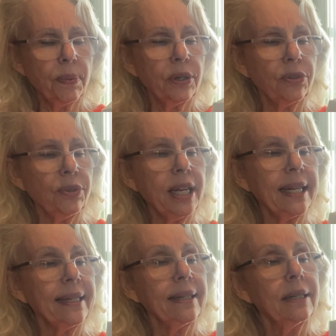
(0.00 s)

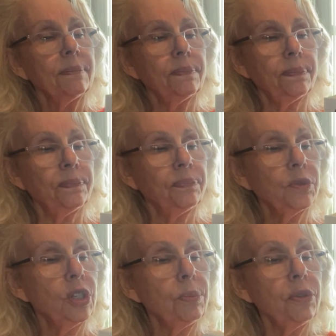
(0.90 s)
agreed
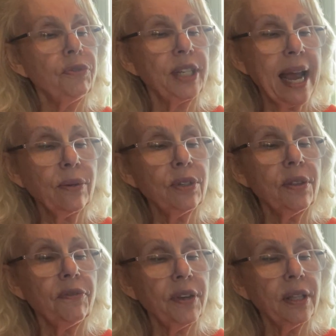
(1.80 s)
to move down to
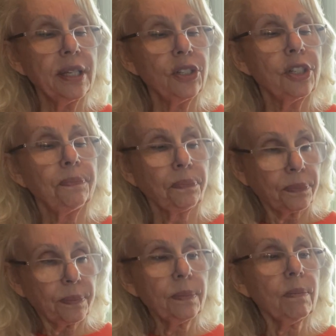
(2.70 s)
the village
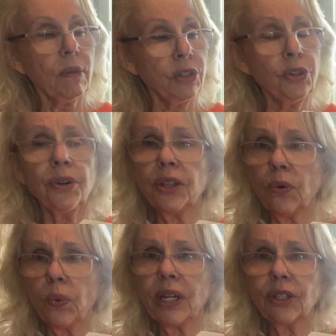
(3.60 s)
during
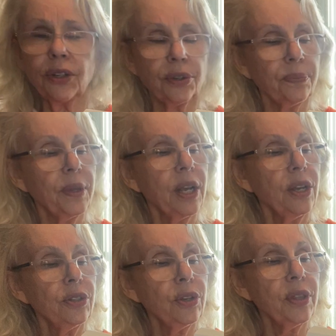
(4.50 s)
the winter
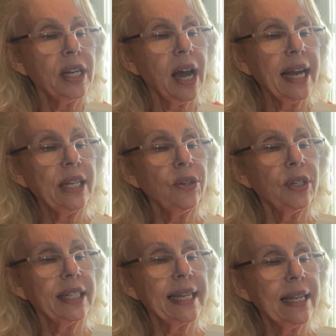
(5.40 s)
so that Heidi
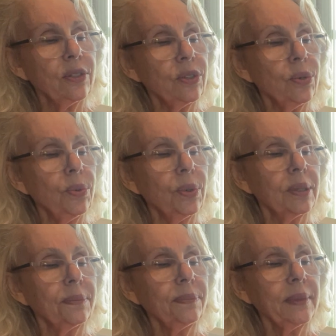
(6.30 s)
could attend
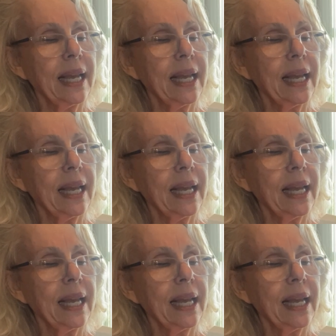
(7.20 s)
school.